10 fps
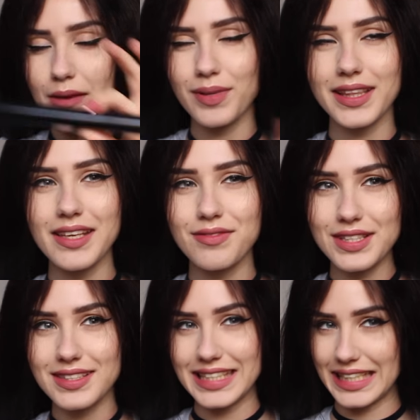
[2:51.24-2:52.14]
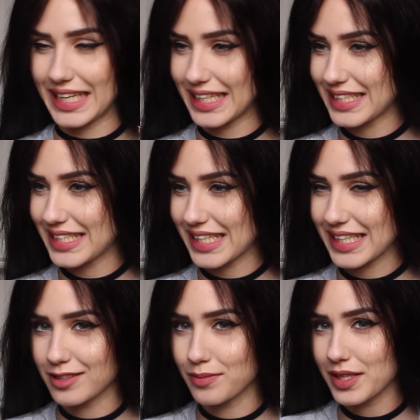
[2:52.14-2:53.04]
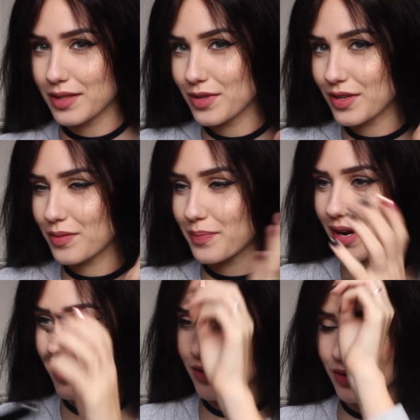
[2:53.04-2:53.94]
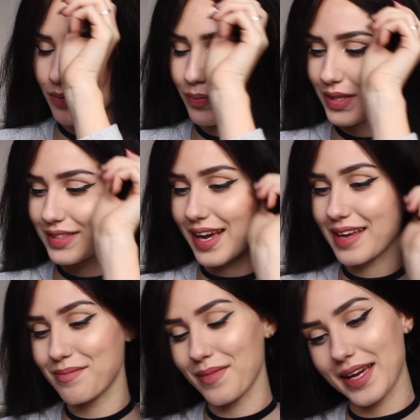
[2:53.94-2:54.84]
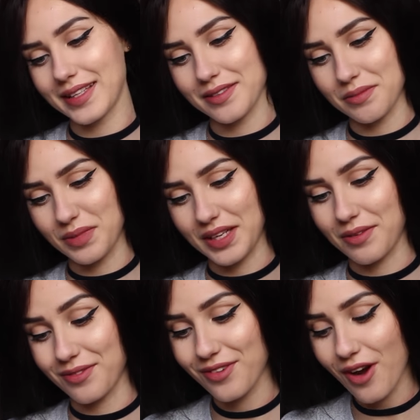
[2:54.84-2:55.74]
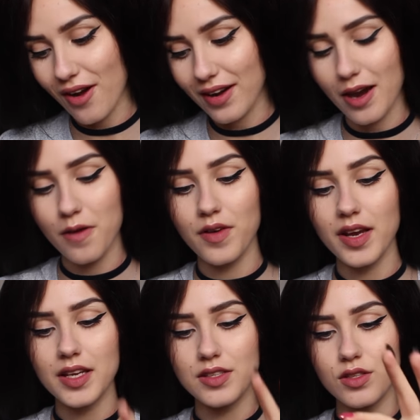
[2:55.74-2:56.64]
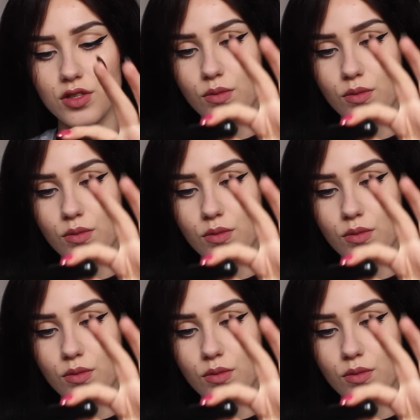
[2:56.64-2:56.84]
I believe it's the 19mm barrel, but I might be wrong. However, it is the